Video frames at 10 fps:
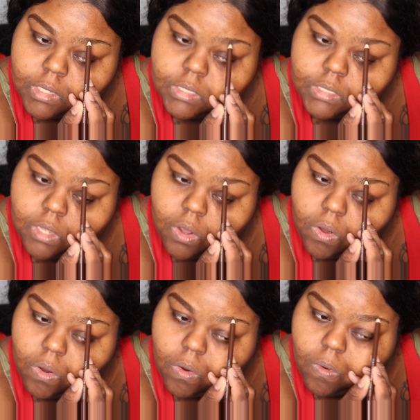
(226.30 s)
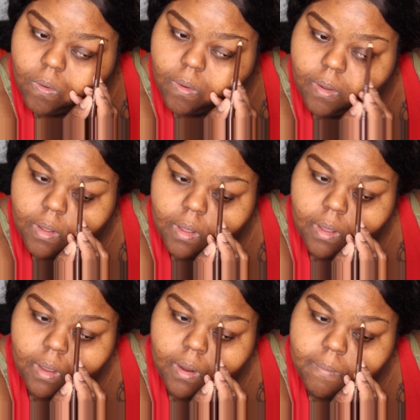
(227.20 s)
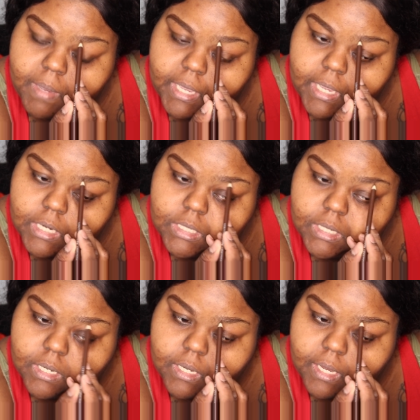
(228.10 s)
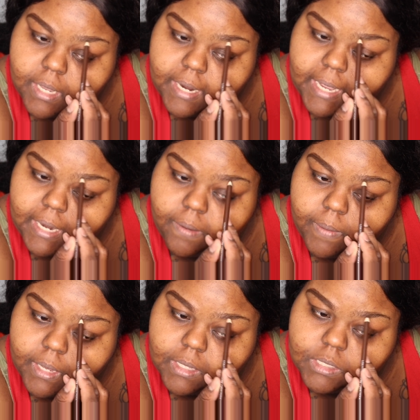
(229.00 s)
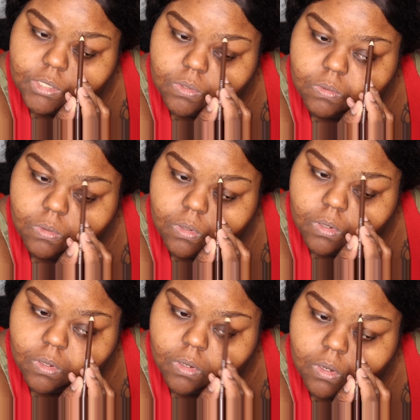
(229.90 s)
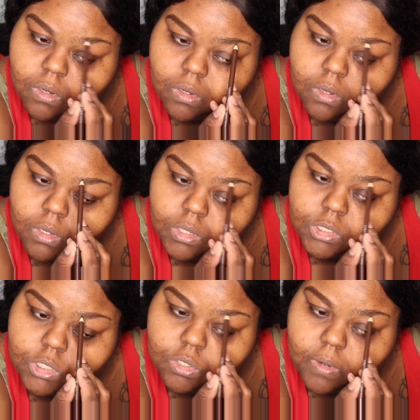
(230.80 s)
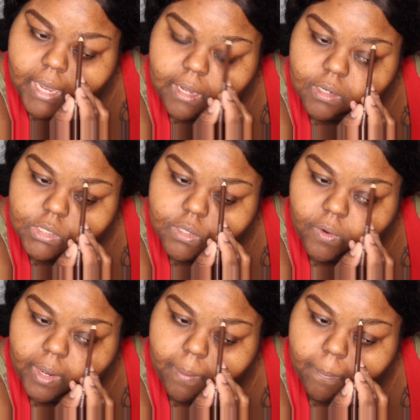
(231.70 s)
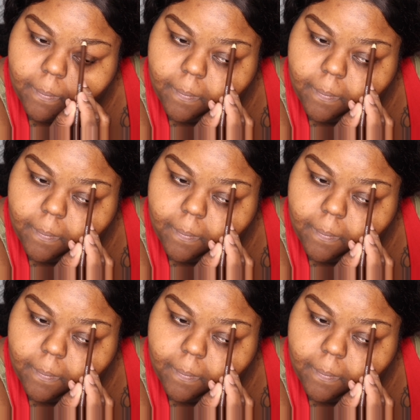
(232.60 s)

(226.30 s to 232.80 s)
So me, Keisha, and AD, we get to Hollow Scream.